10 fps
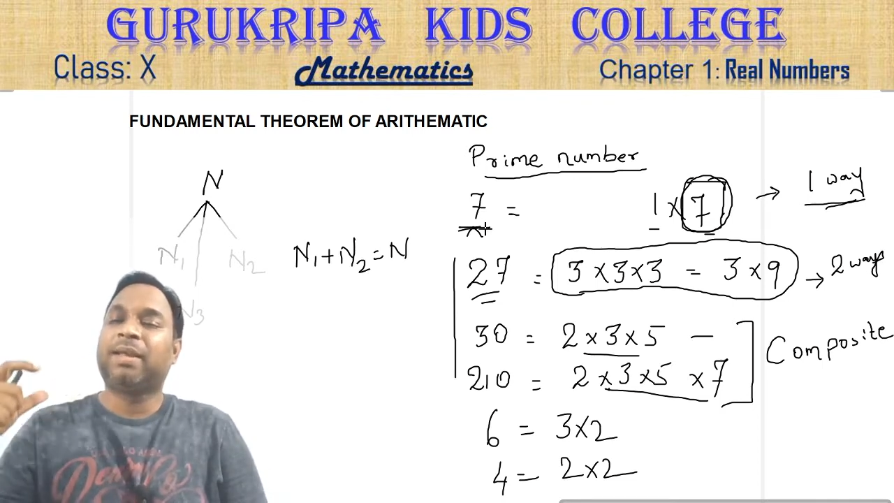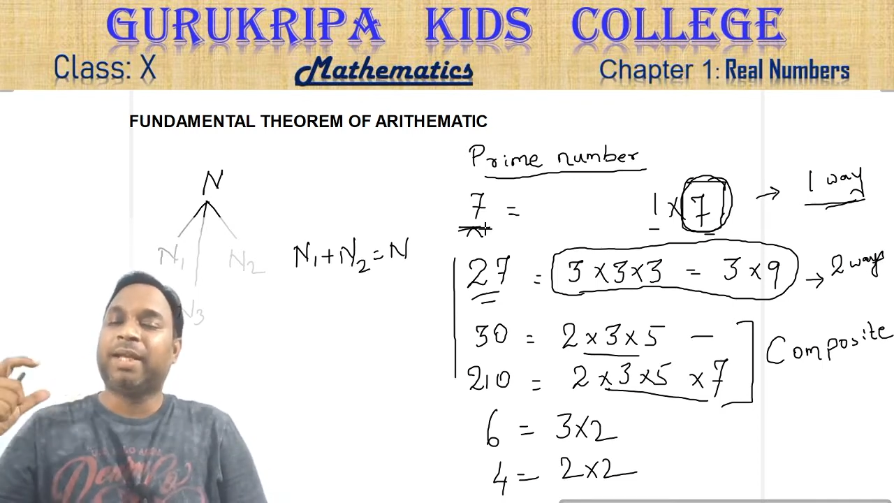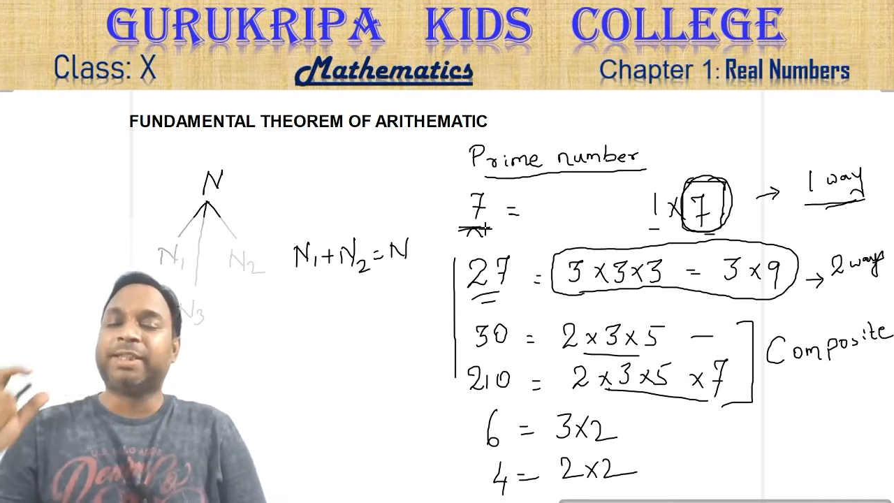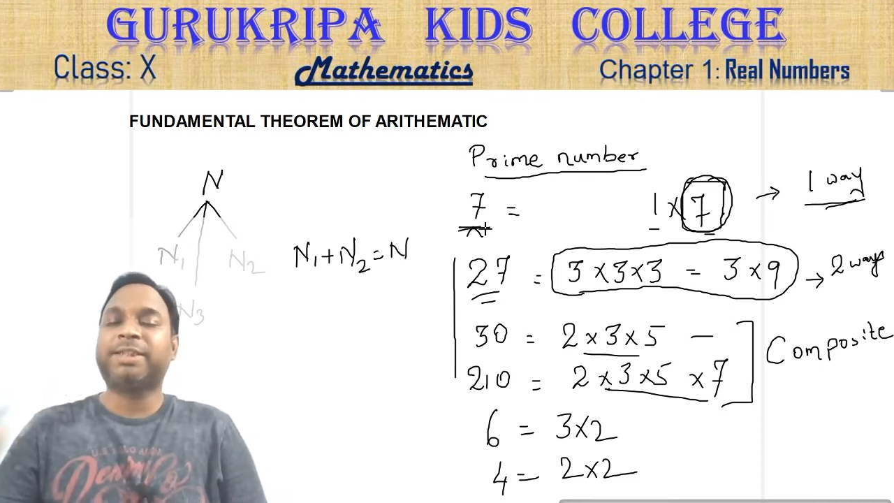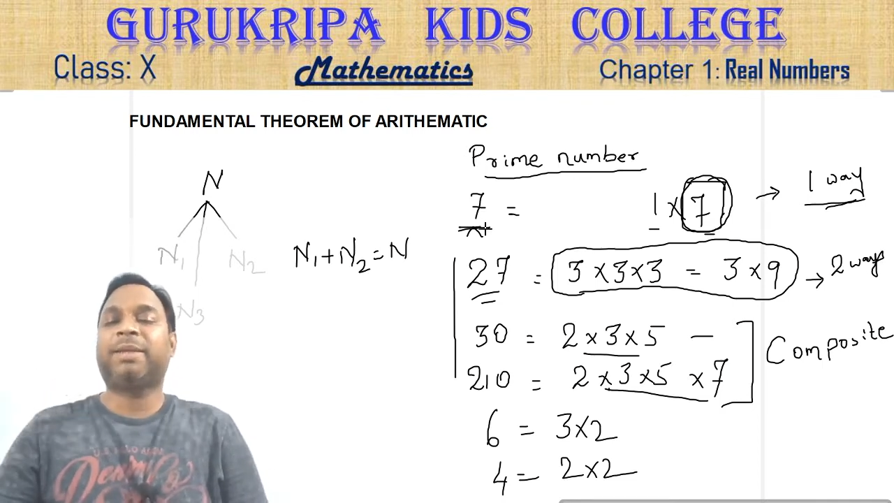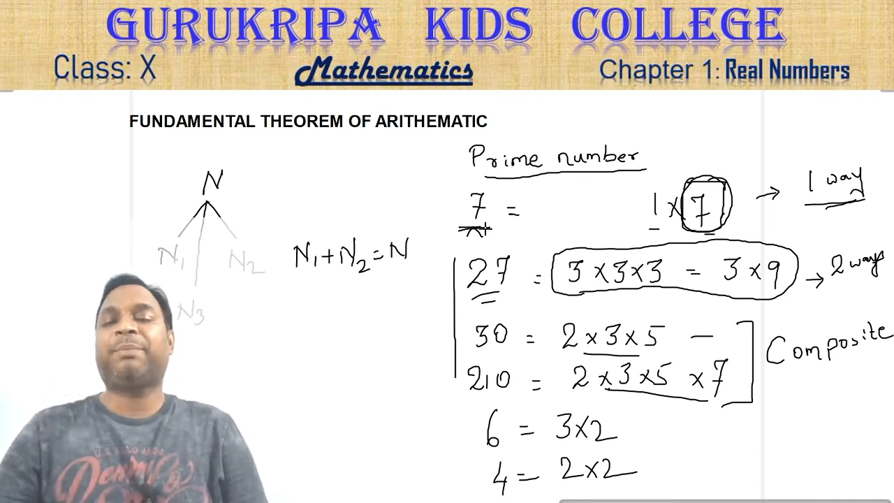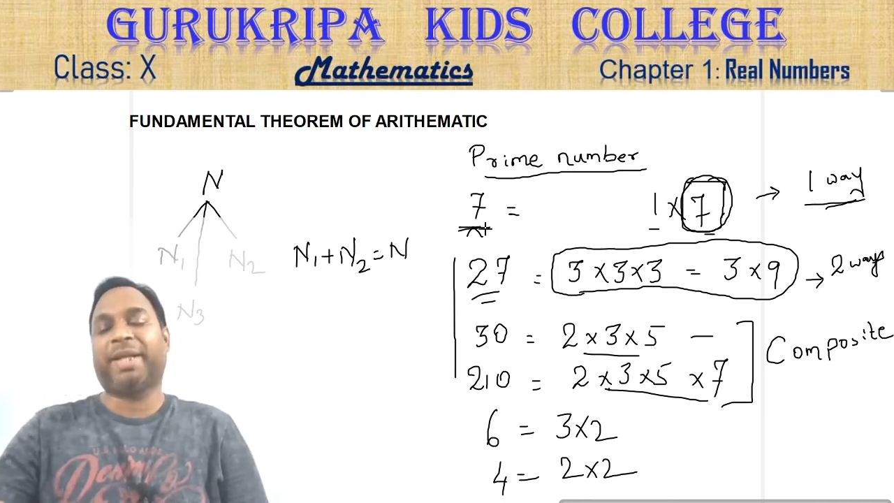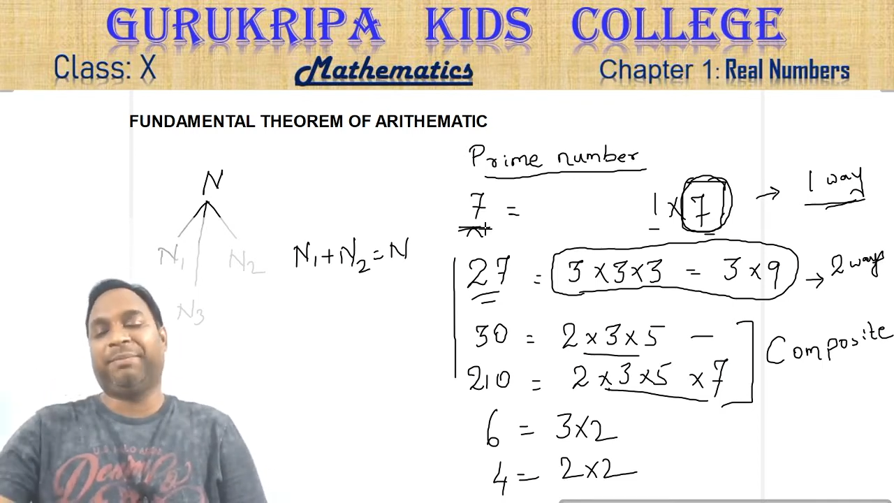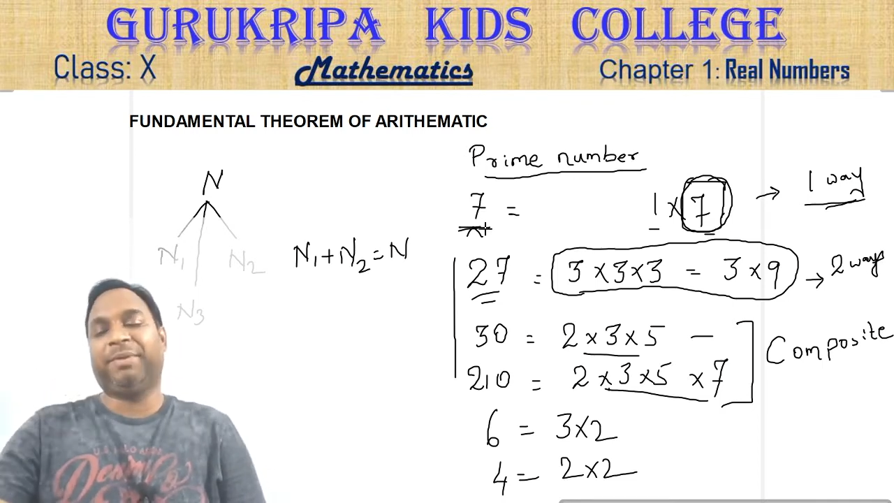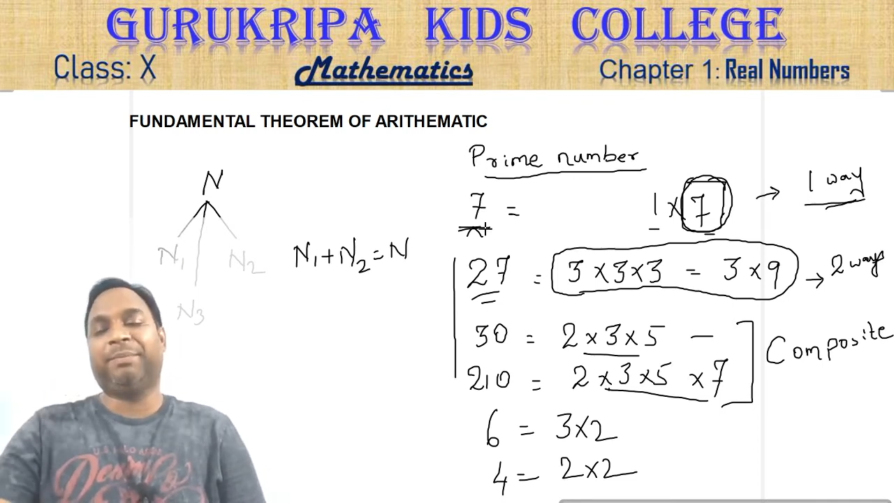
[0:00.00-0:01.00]
it is a
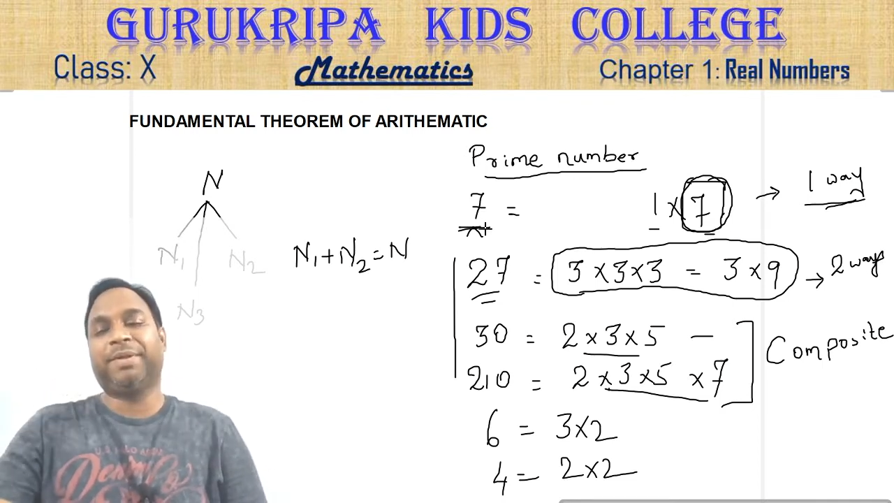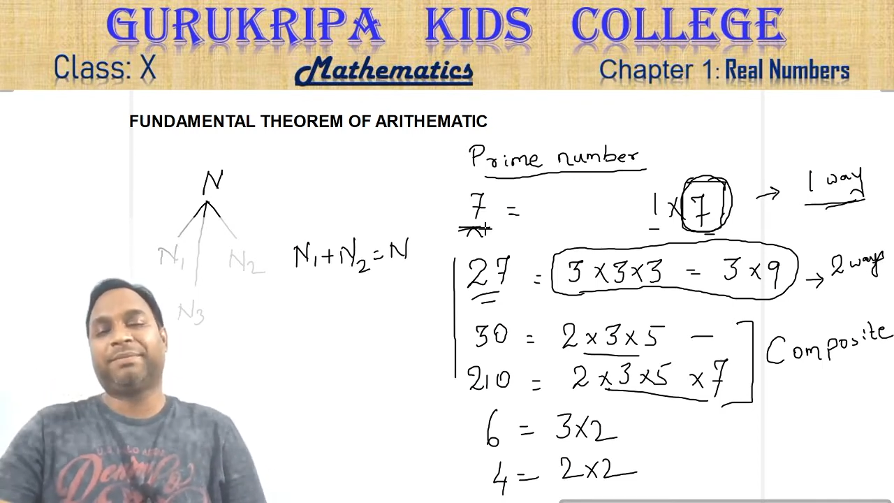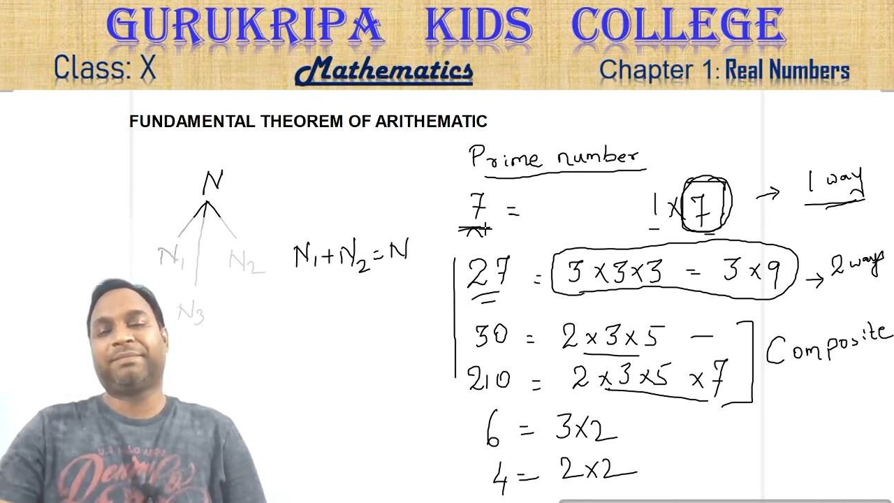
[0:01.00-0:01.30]
prime number.